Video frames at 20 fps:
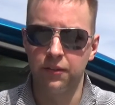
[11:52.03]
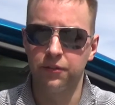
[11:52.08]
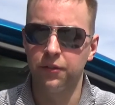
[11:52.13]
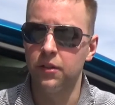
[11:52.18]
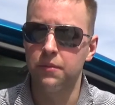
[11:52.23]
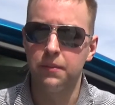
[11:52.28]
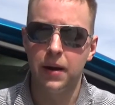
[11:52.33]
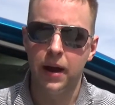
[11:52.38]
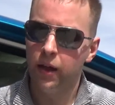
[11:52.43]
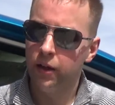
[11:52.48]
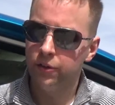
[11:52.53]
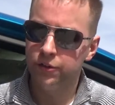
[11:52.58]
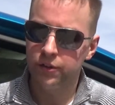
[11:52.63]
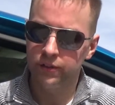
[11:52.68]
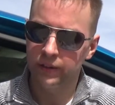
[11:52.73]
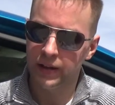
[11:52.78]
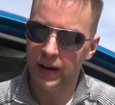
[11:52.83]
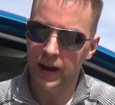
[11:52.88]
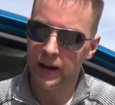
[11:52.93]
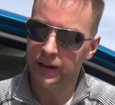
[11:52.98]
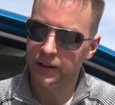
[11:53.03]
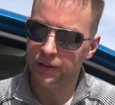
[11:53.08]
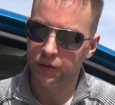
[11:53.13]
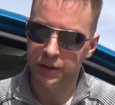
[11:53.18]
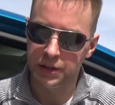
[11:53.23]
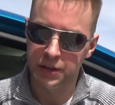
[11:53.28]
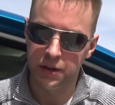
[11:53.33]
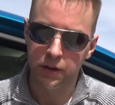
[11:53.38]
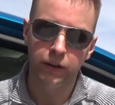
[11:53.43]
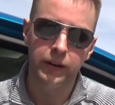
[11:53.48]
For the mileage it's got and
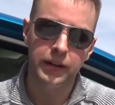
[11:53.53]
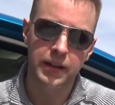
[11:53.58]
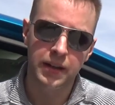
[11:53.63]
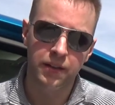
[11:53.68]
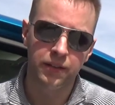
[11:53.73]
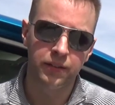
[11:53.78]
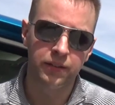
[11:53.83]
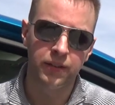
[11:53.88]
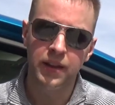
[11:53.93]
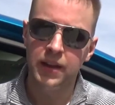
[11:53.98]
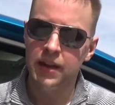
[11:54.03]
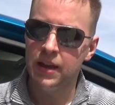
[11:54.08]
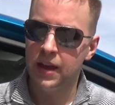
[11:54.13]
the year it is,